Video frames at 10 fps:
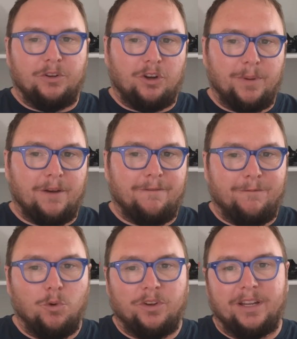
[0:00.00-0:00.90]
we took
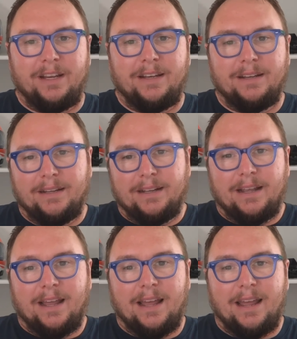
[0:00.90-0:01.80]
about 14
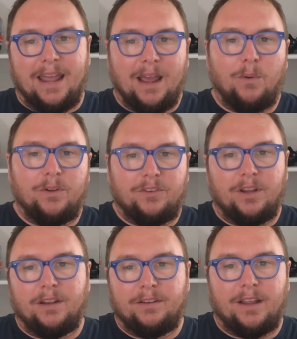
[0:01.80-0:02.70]

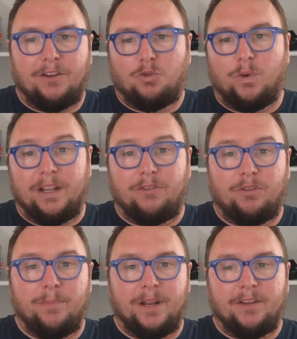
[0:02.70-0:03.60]
hours and
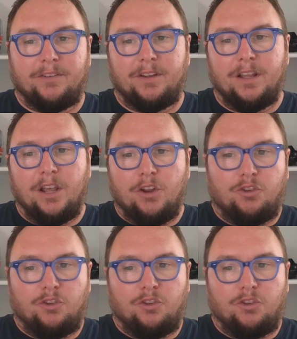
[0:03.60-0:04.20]
23 minutes